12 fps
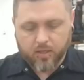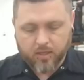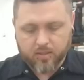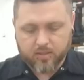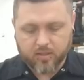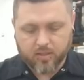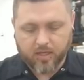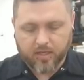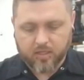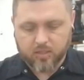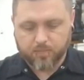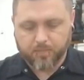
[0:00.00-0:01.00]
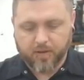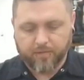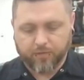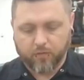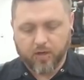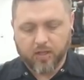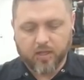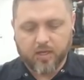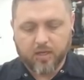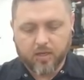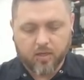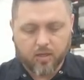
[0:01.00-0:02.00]
is they can spin
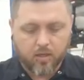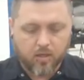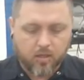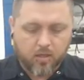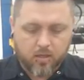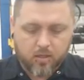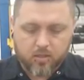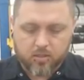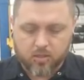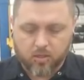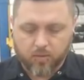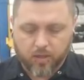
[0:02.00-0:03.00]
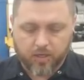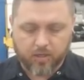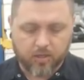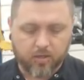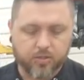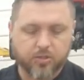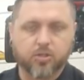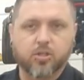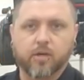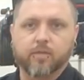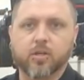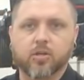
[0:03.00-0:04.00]
freely. So what you do is you
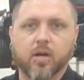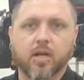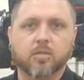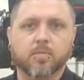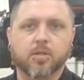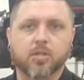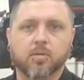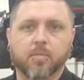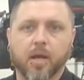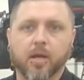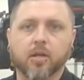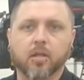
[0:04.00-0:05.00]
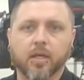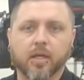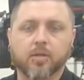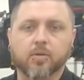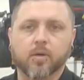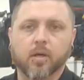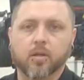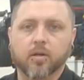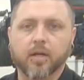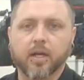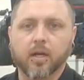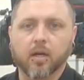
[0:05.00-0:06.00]
shift the transmission manually into another
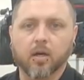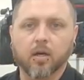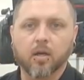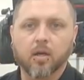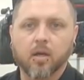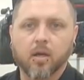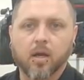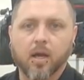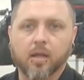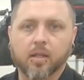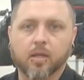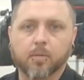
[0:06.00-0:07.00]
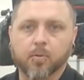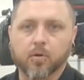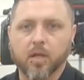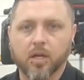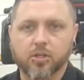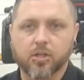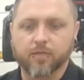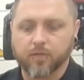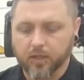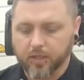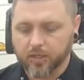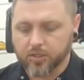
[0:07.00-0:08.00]
gear and then you pull that
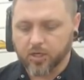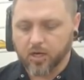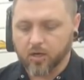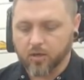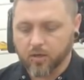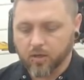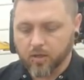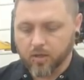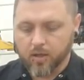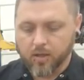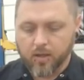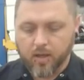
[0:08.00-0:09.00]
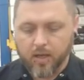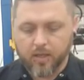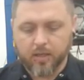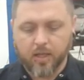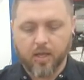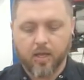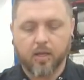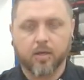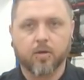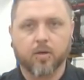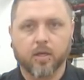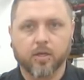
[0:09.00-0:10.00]
shift linkage out and
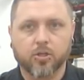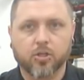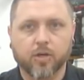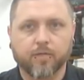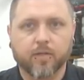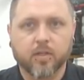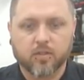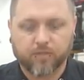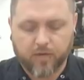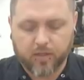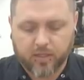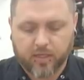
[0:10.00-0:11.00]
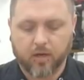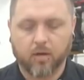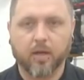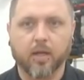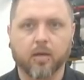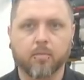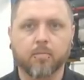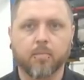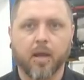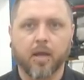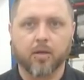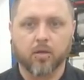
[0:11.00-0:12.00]
then you can shift this fifth gear in
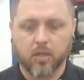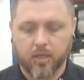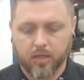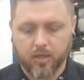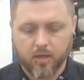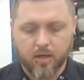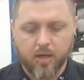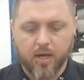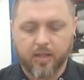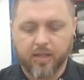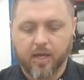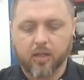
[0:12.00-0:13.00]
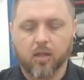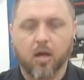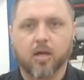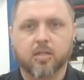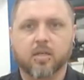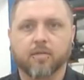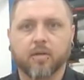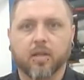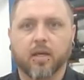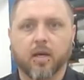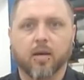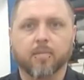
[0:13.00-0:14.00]
manually and that locks
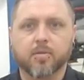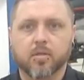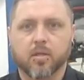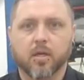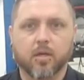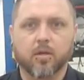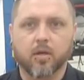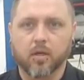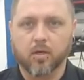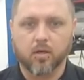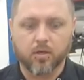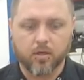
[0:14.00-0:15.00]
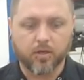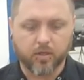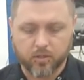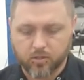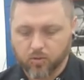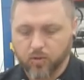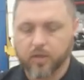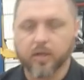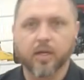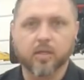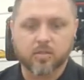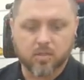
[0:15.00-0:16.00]
everything up so that you can you can torque
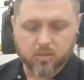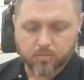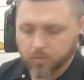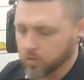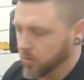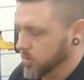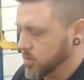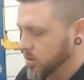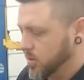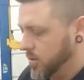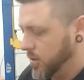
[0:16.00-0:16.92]
against these bolts.